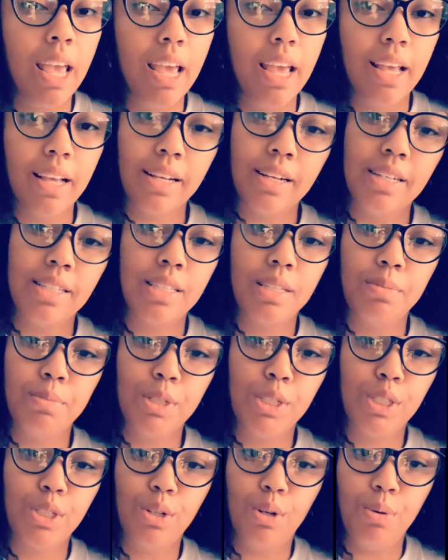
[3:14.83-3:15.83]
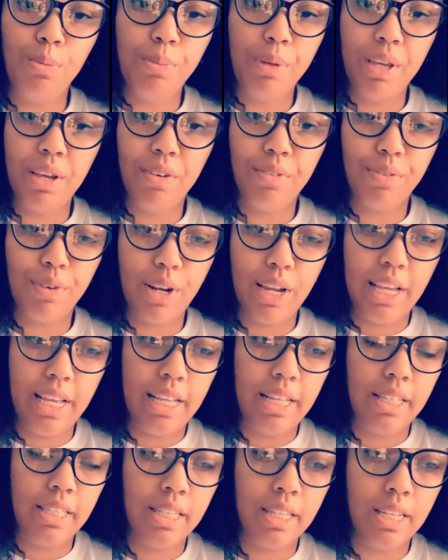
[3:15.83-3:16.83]
And customers, don't be
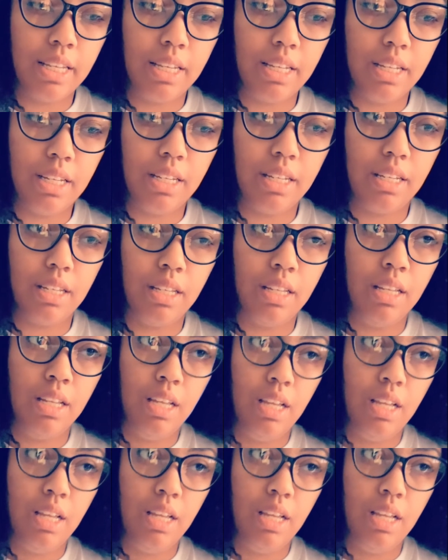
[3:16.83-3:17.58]
afraid to